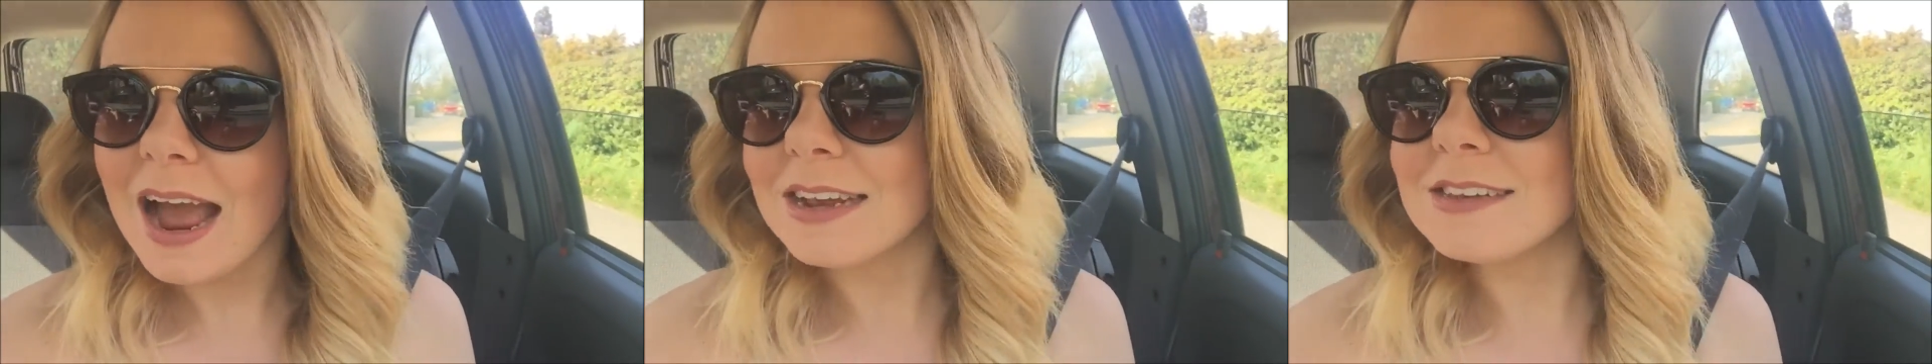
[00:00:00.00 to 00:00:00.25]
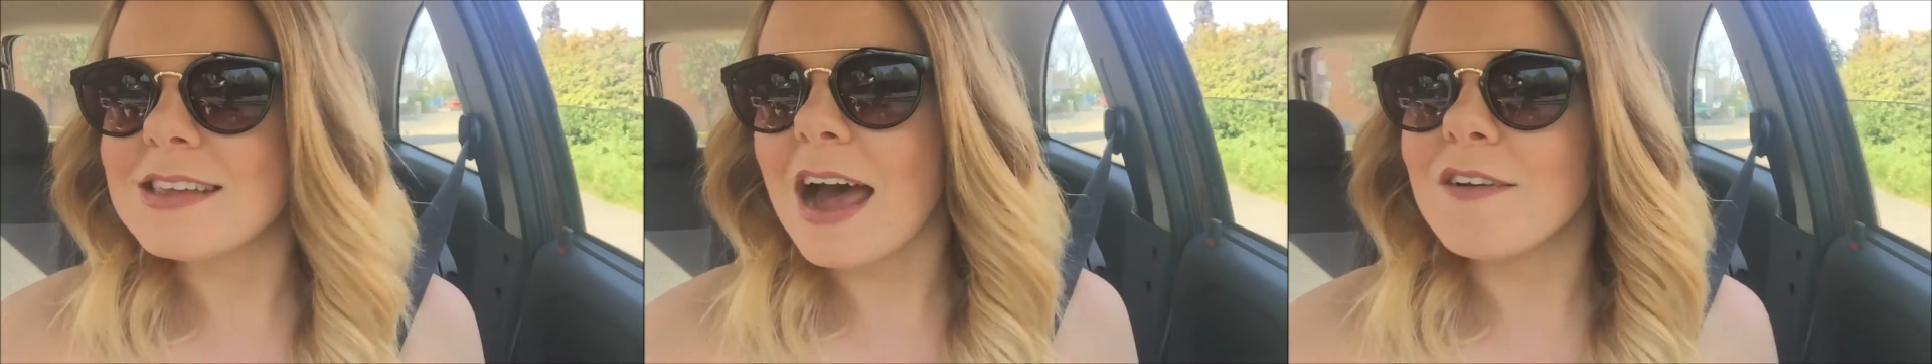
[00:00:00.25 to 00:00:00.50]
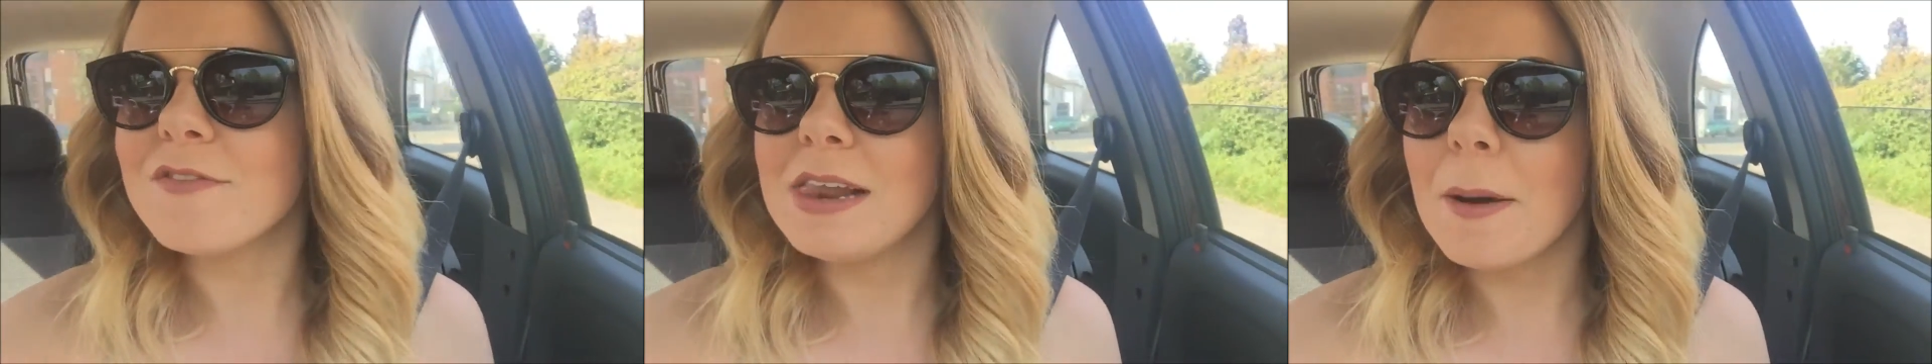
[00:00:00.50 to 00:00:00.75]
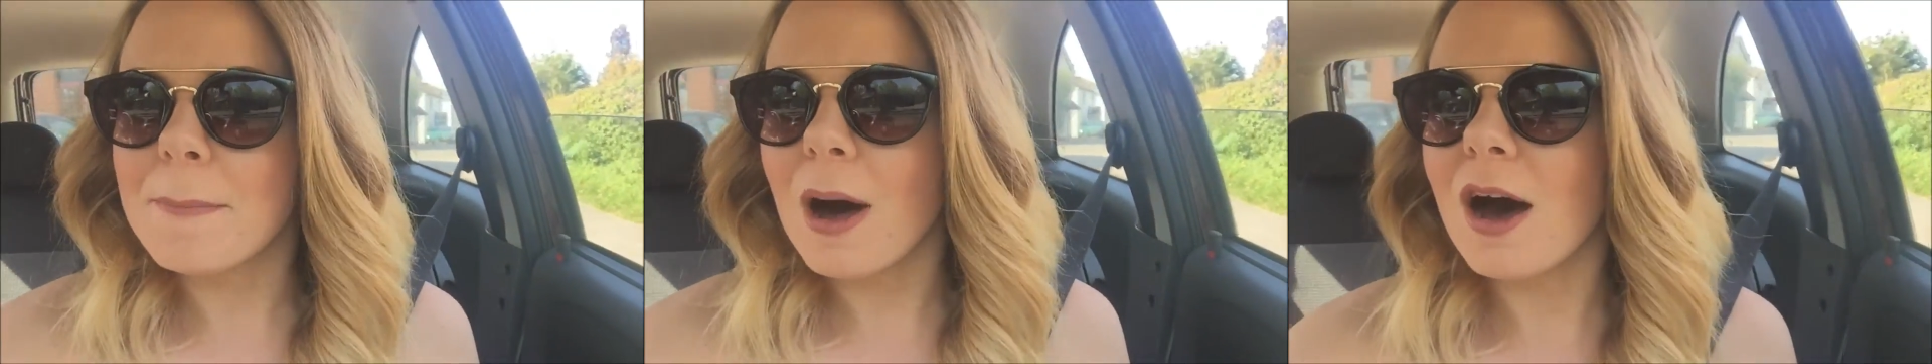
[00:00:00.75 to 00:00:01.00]
and have a
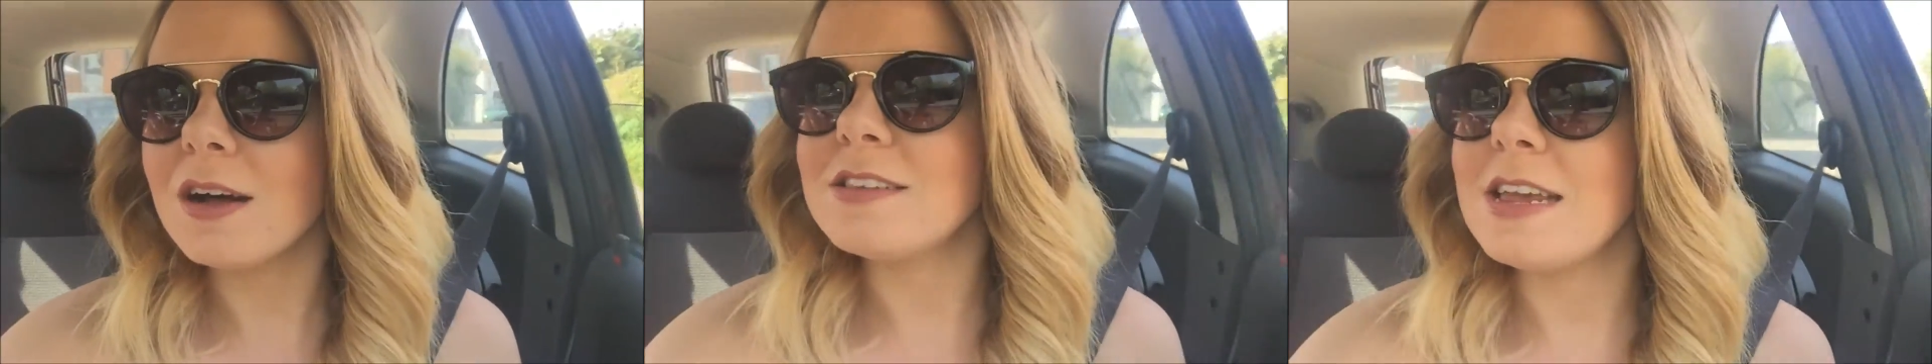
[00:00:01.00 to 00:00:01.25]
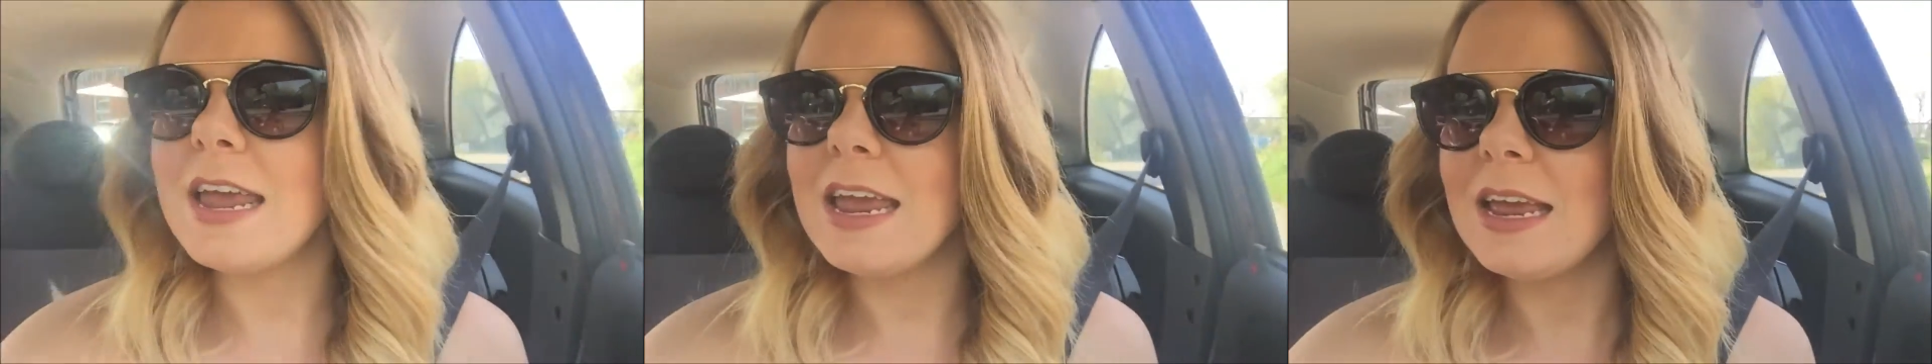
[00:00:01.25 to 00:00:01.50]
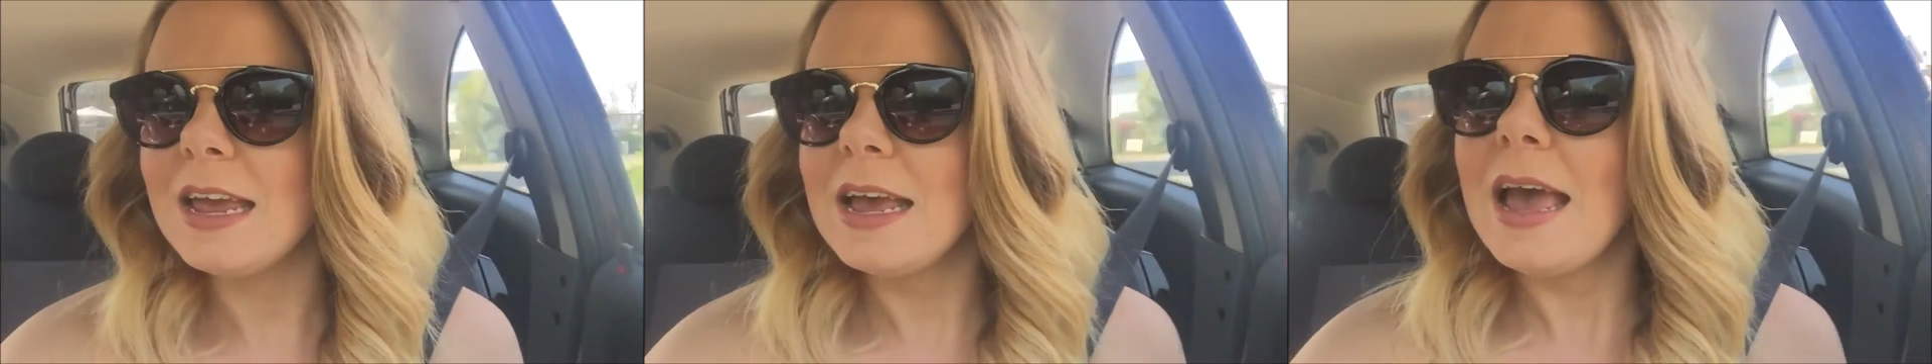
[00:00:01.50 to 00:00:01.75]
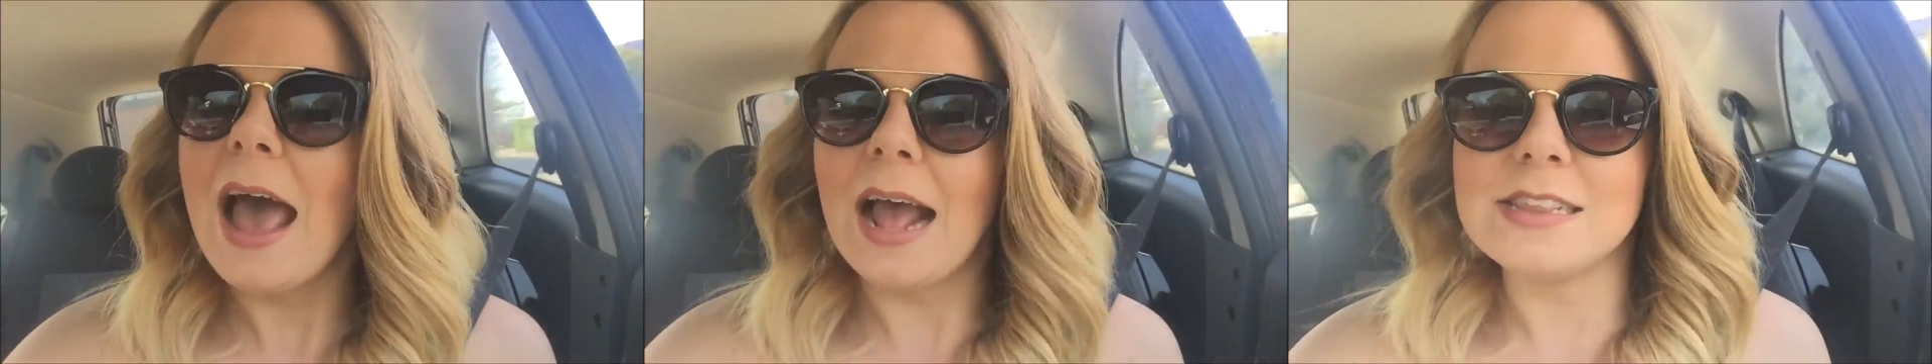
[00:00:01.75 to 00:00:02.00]
little party
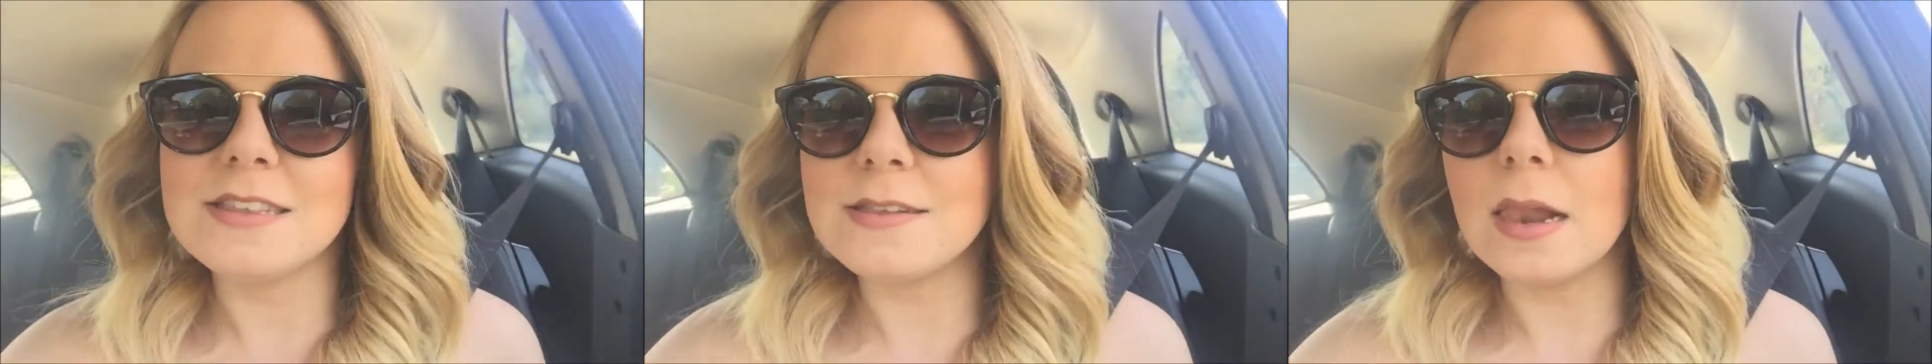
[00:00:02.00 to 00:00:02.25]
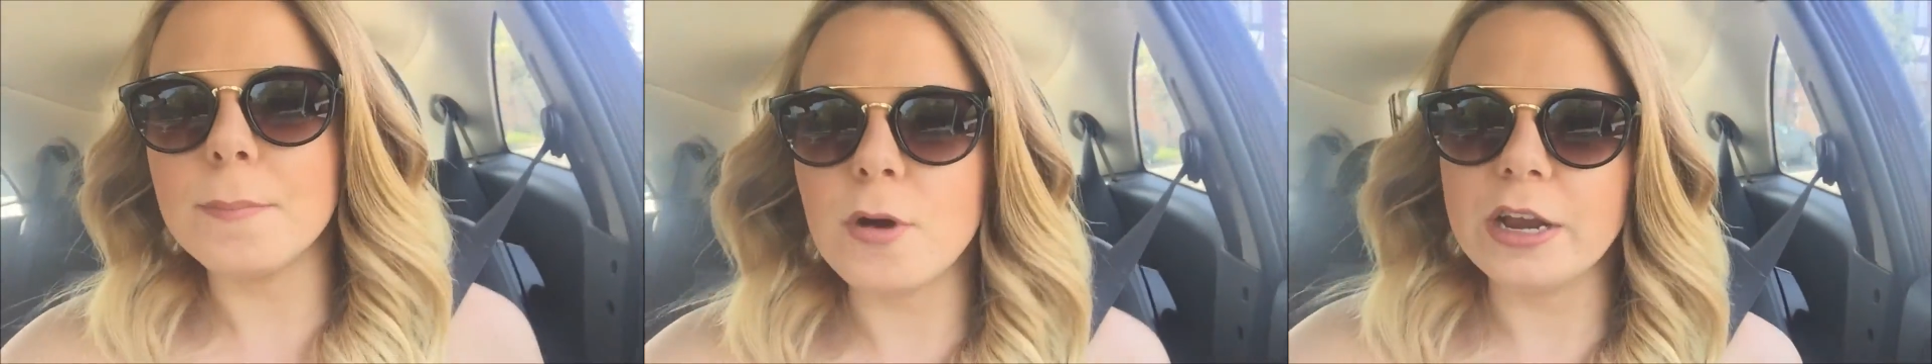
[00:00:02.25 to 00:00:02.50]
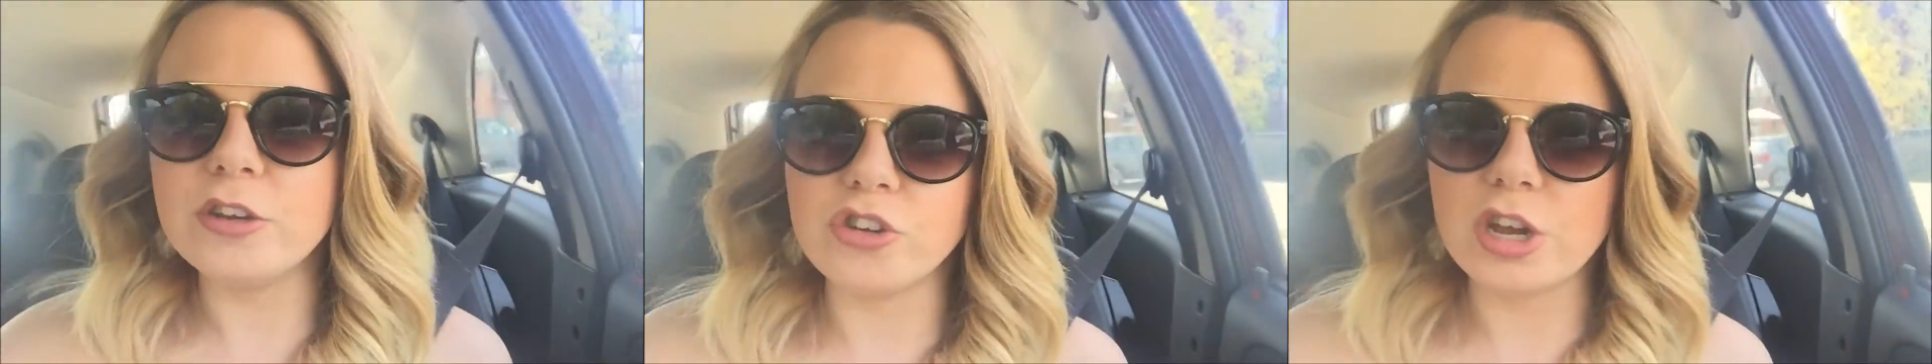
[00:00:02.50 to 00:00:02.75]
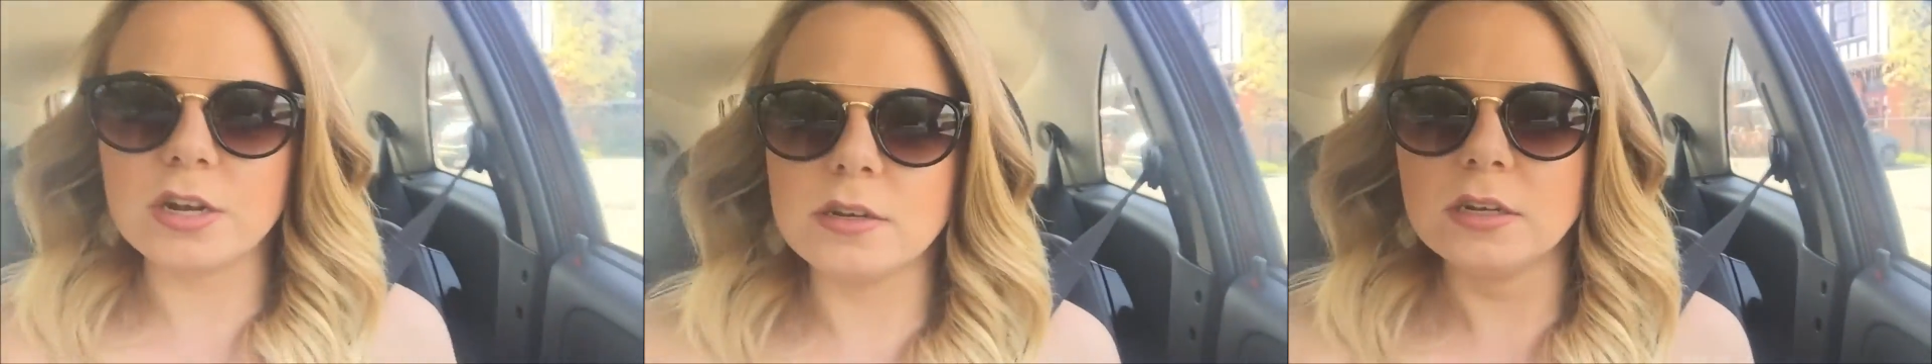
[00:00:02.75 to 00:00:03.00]
and
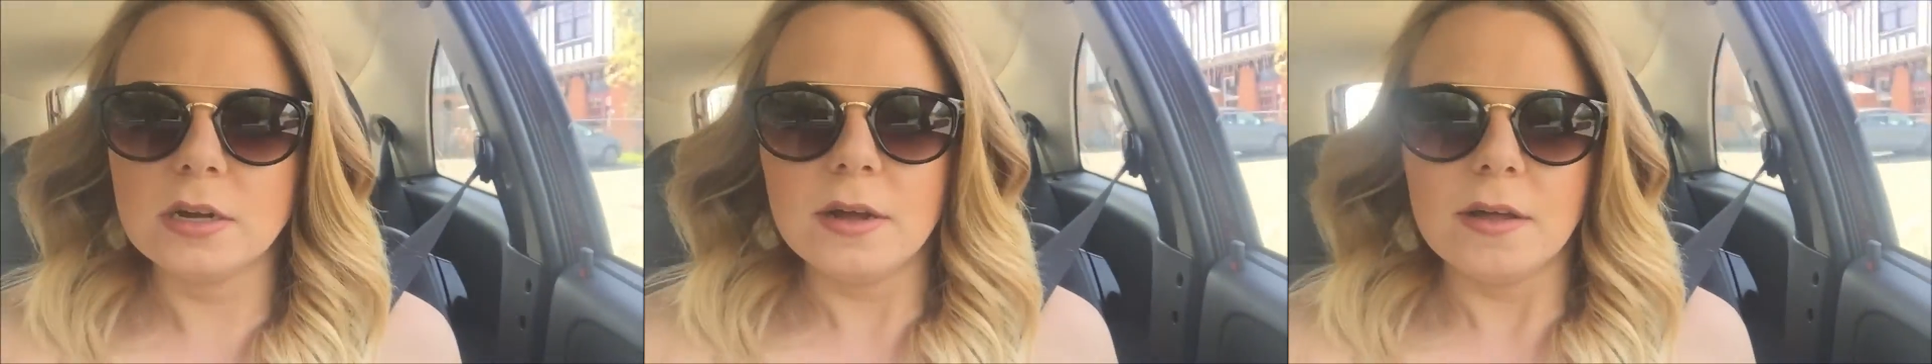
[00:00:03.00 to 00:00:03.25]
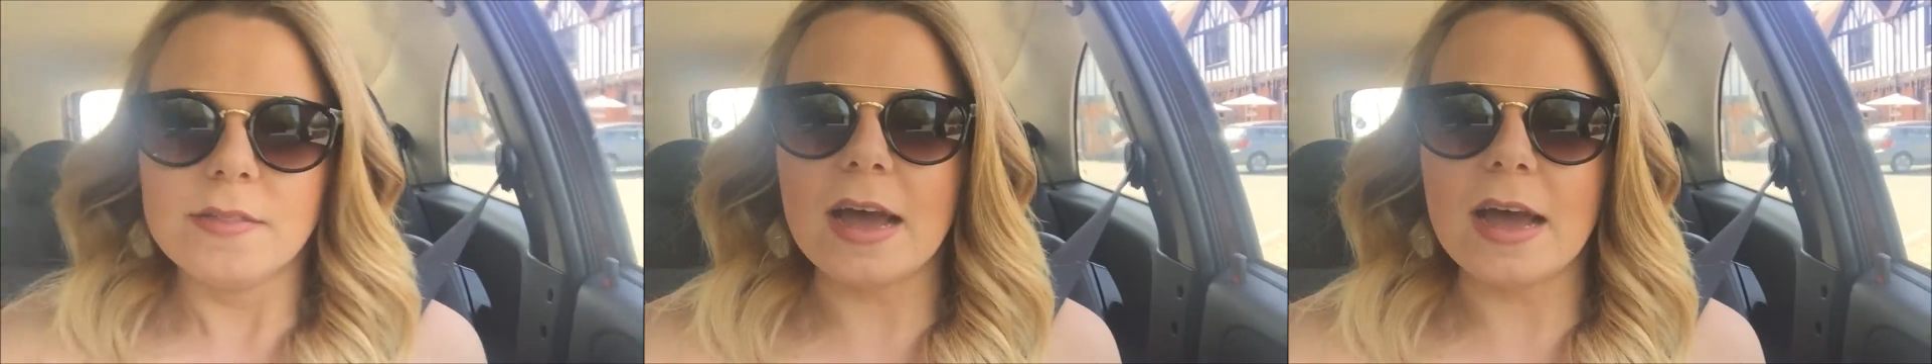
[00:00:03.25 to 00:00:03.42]
celebration.